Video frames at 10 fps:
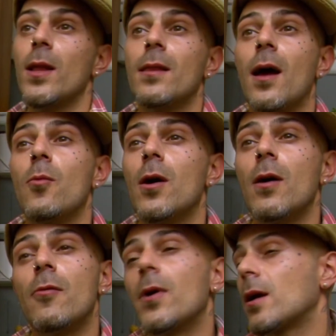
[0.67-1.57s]
went down
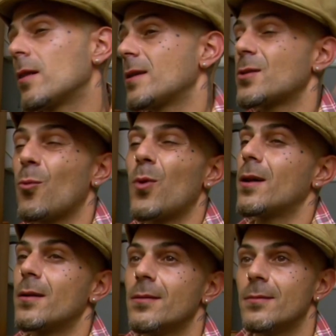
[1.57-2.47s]
well. I reckon that's a
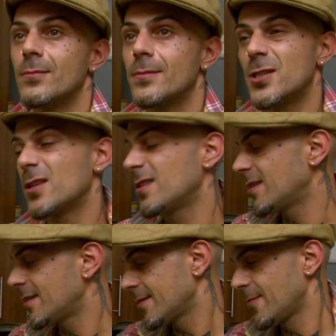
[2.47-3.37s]
winner. Chicken
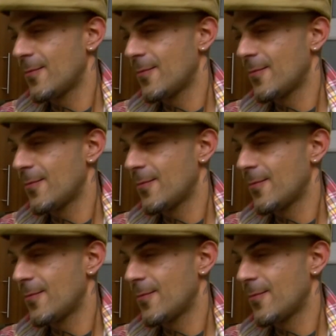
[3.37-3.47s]
dinner.